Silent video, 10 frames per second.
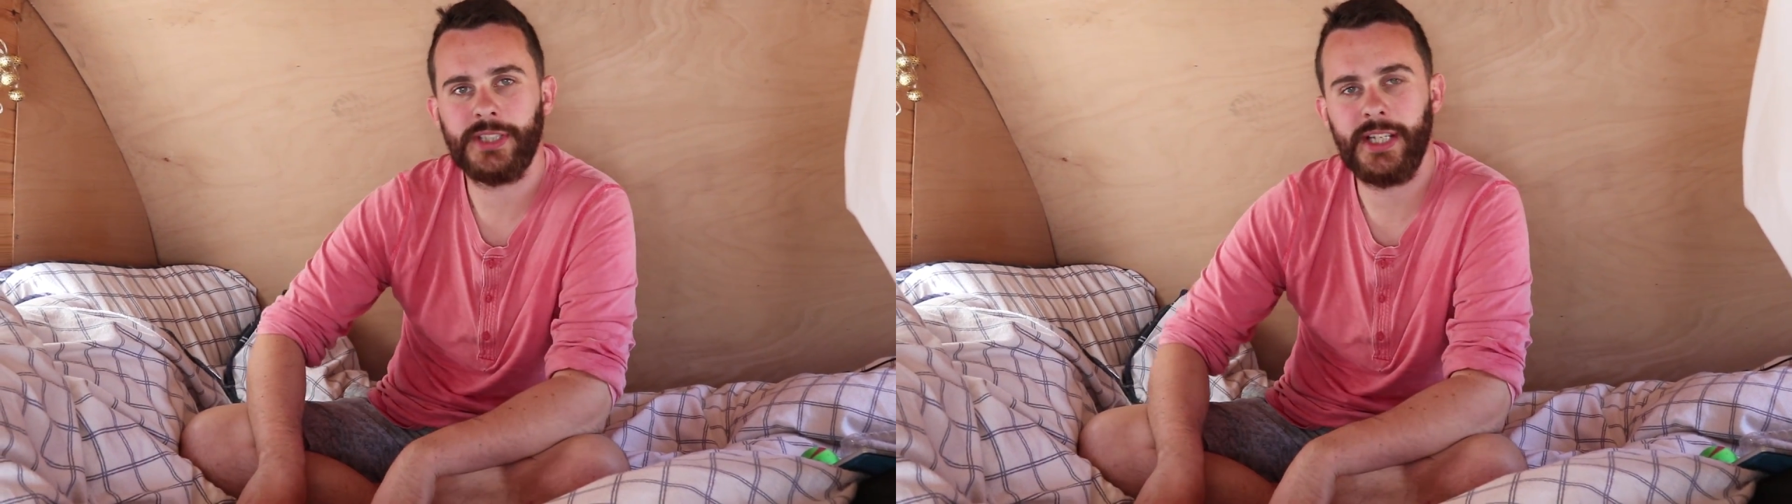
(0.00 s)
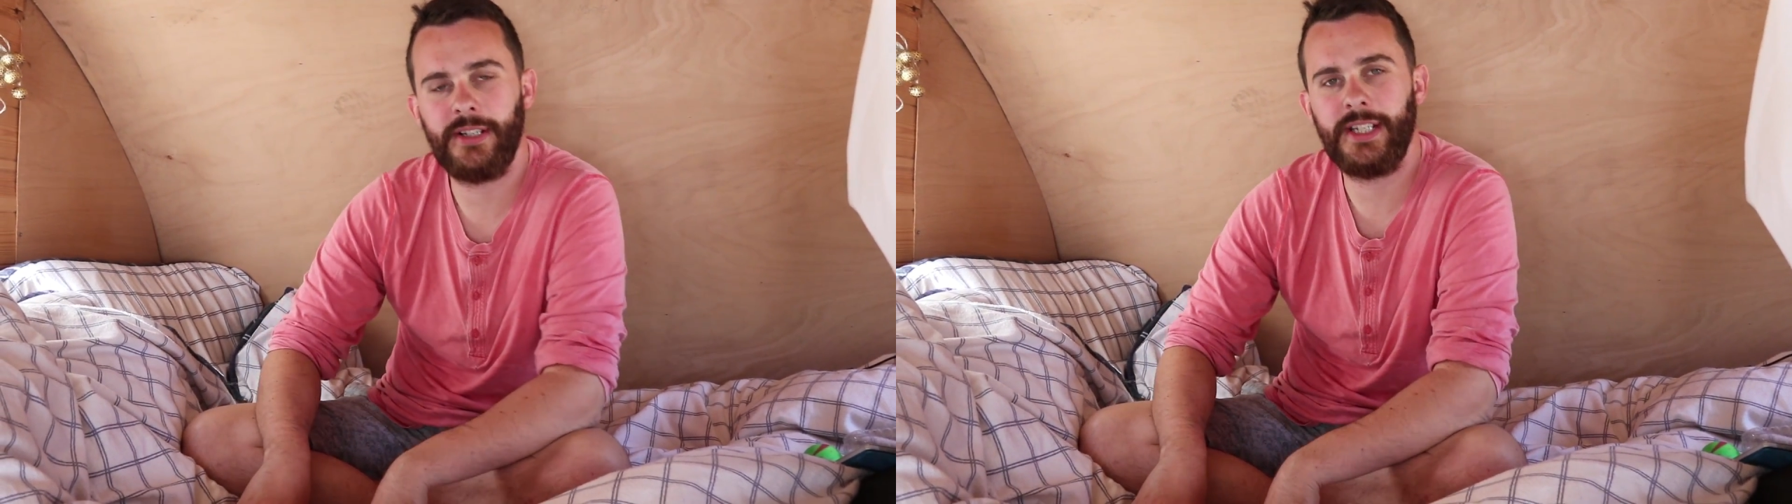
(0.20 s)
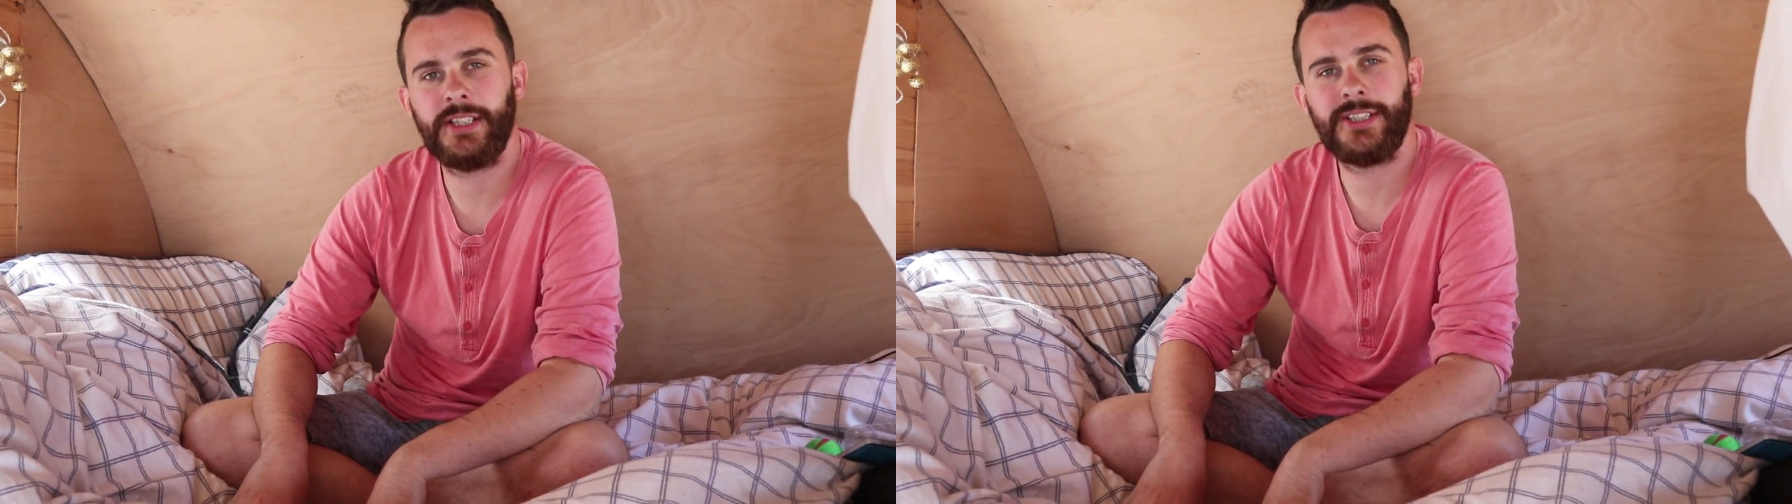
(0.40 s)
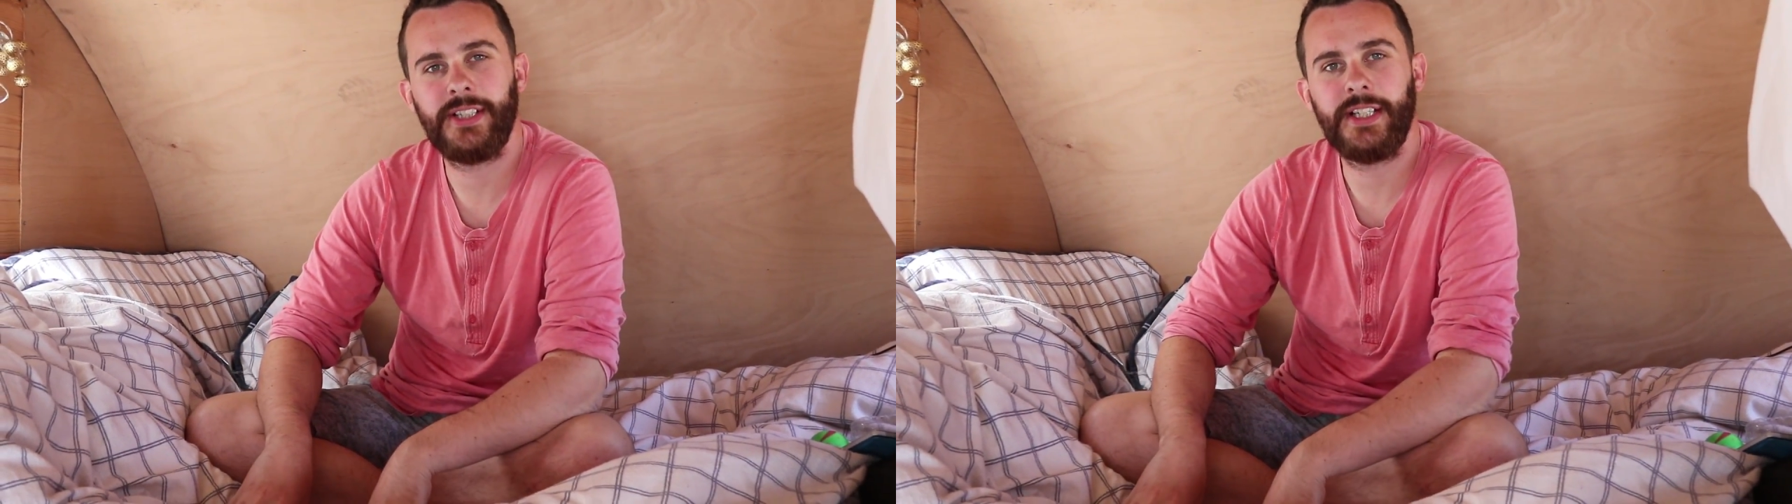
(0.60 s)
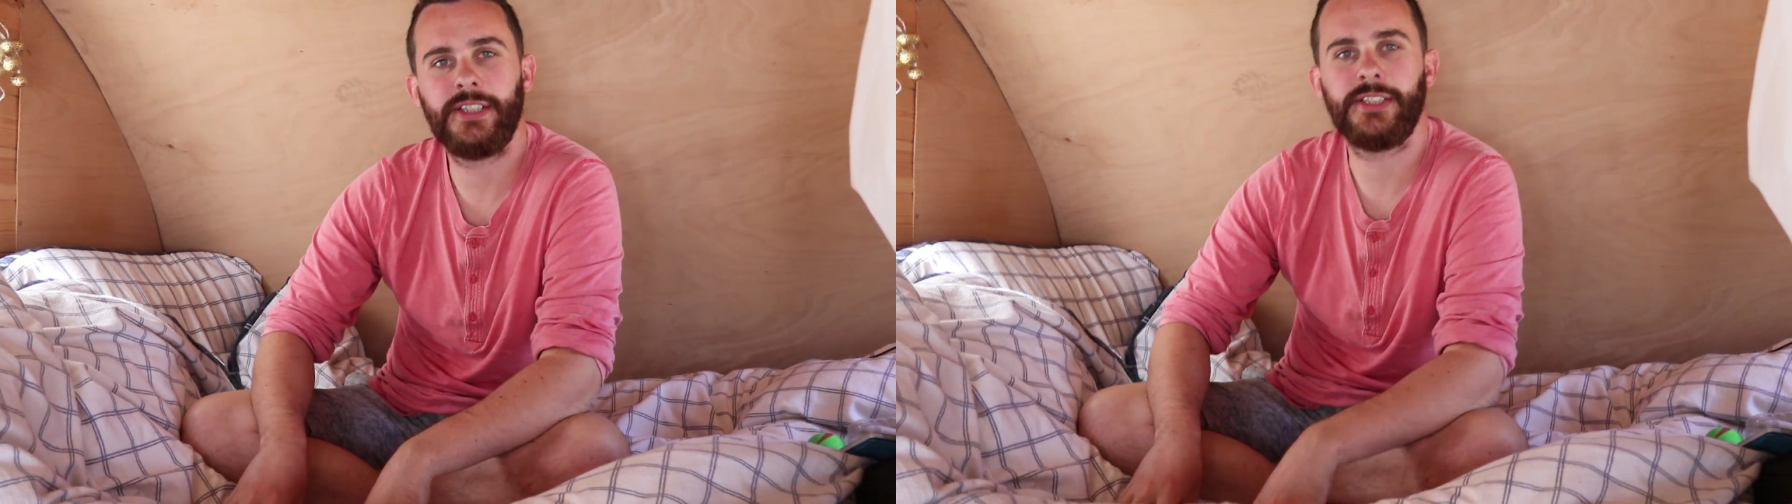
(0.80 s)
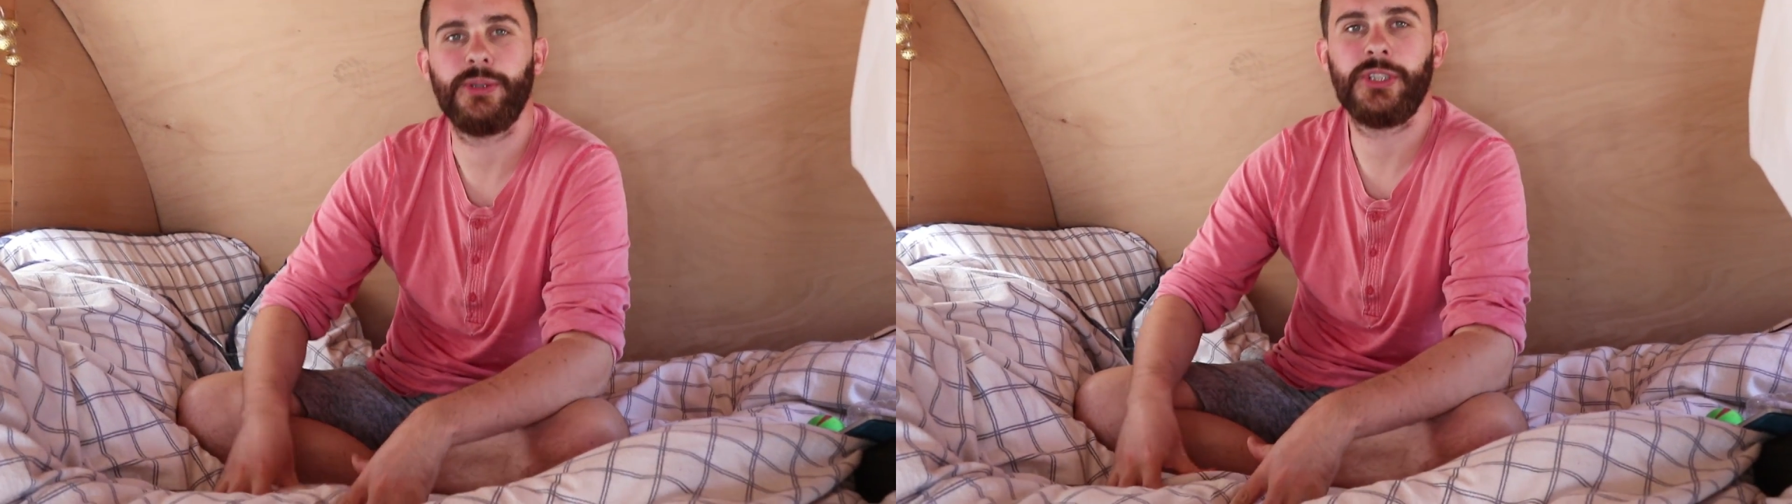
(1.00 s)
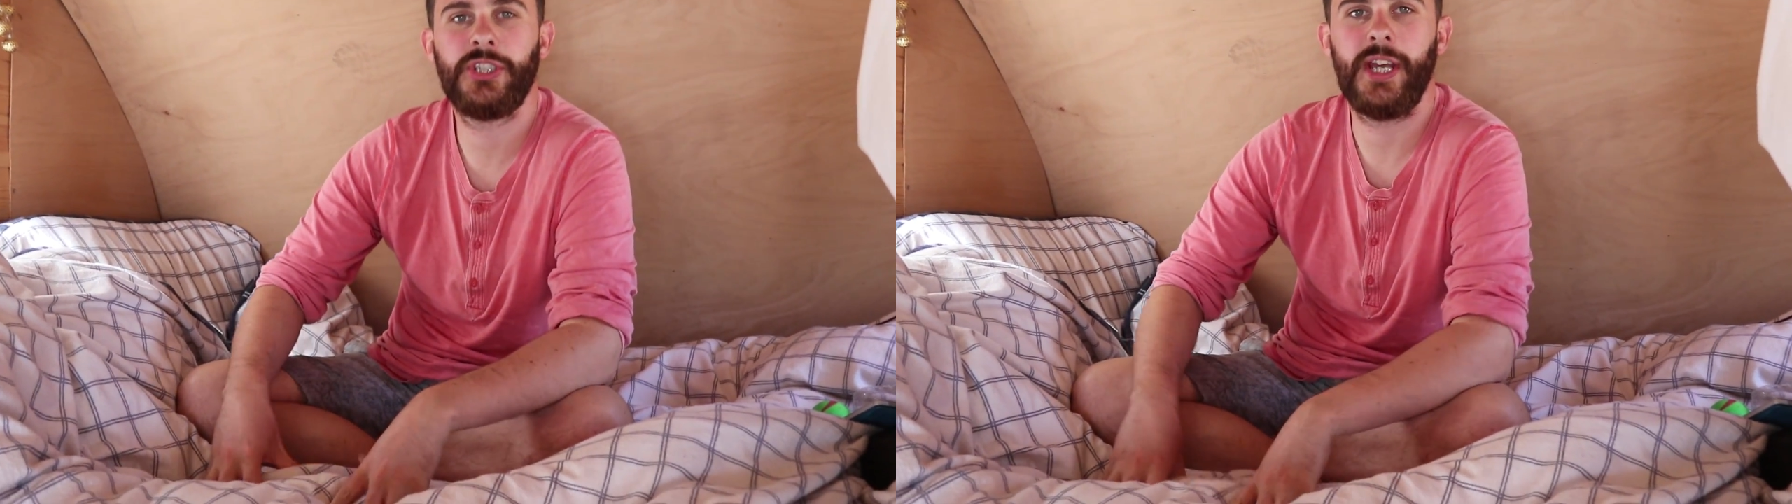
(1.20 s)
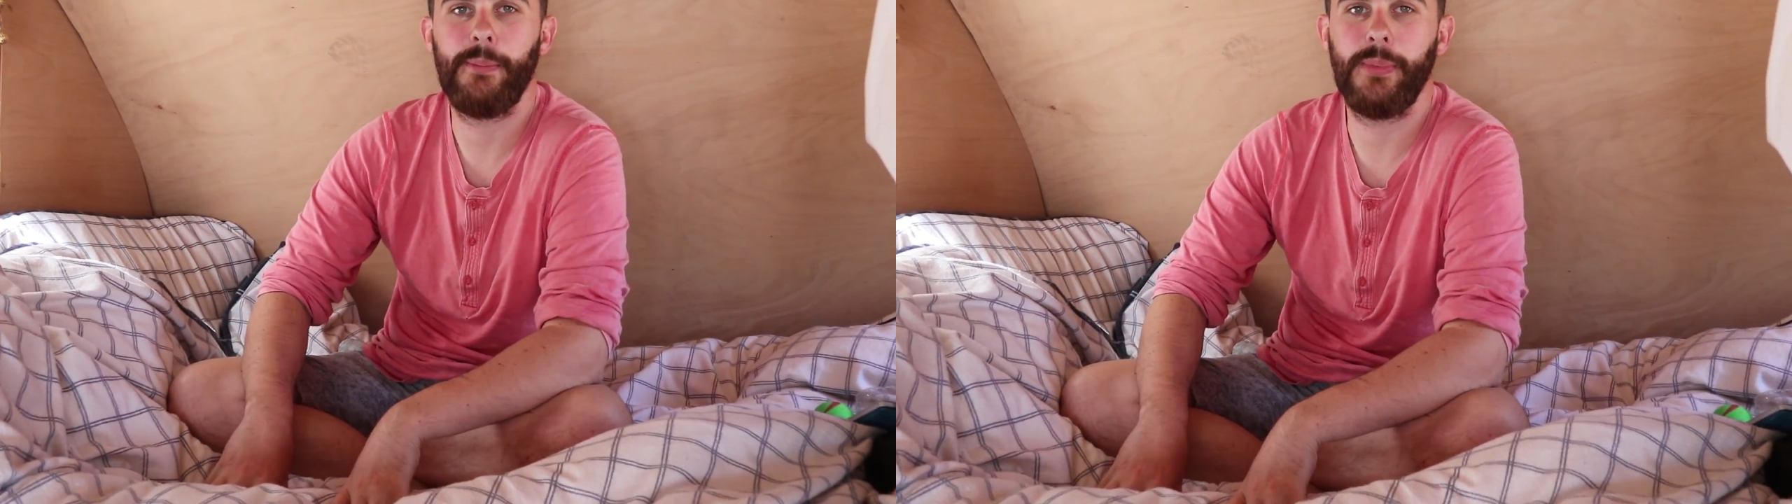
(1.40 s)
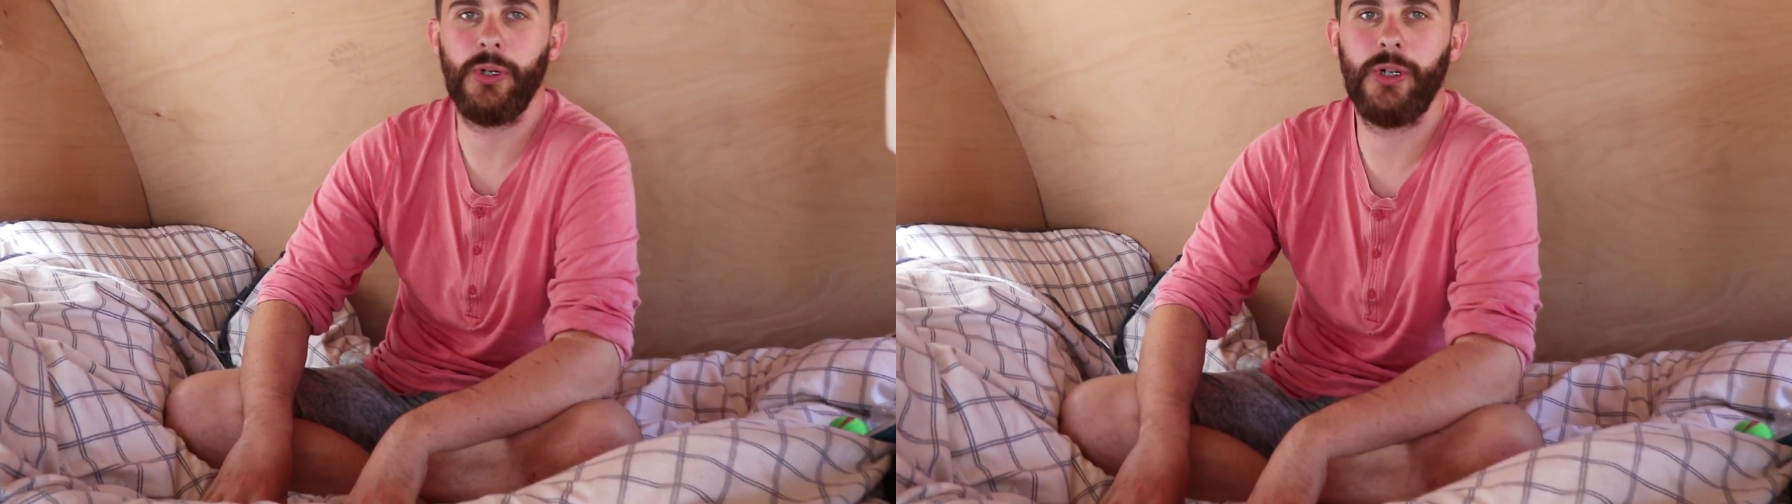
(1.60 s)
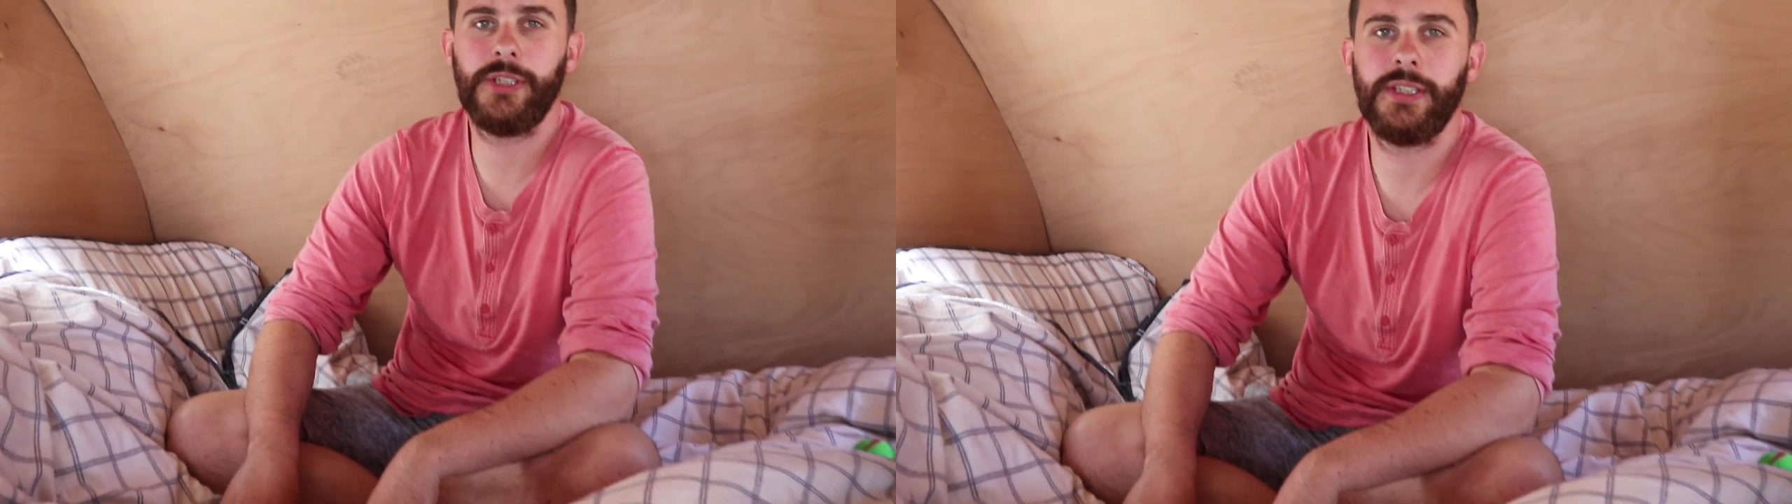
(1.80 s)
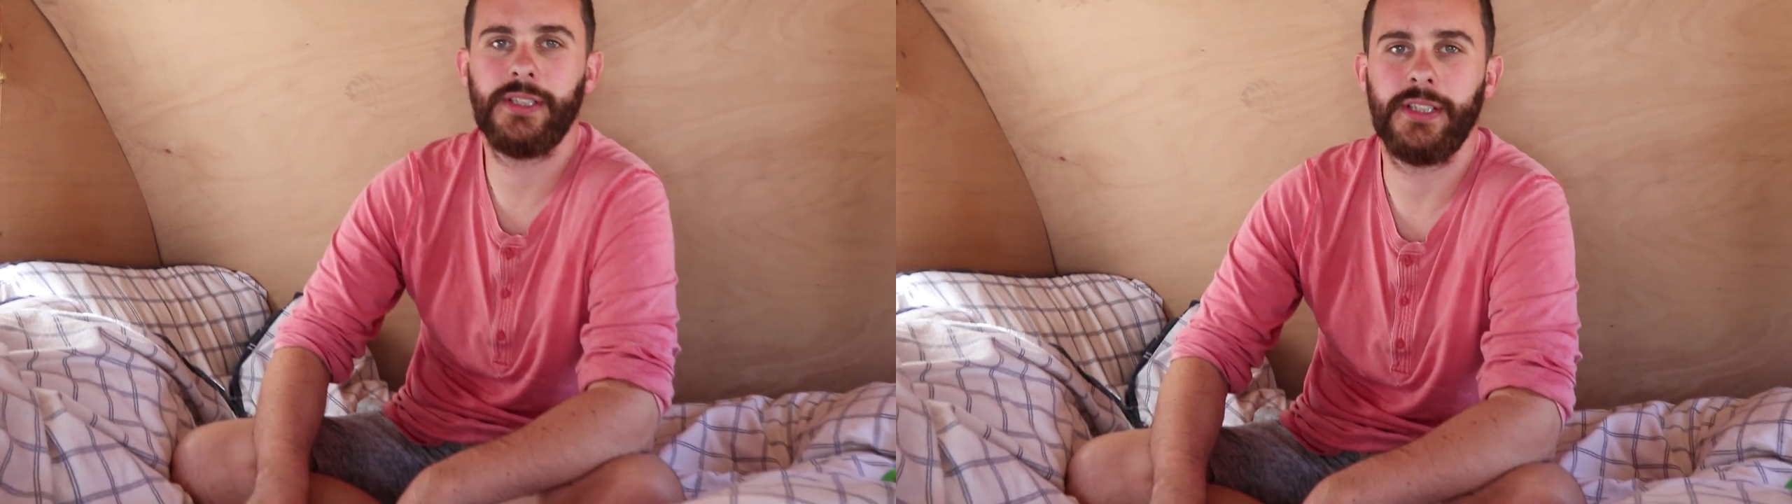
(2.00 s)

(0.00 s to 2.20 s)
here initially because it was chipboard